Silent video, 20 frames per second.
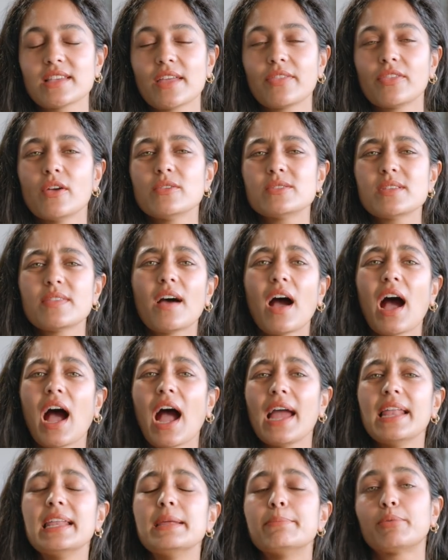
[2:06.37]
and those are the
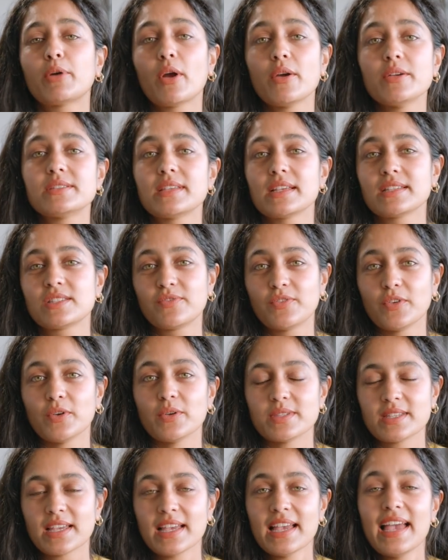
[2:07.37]
highly processed
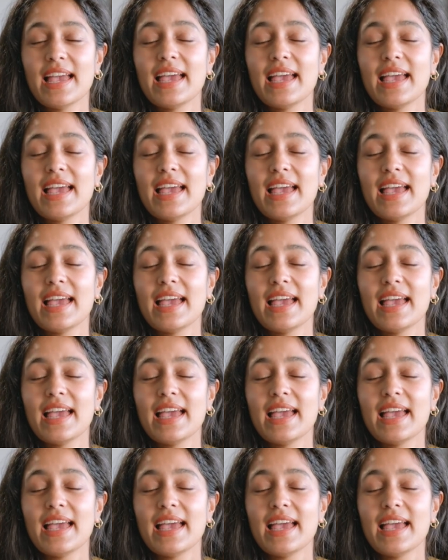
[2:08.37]
foods,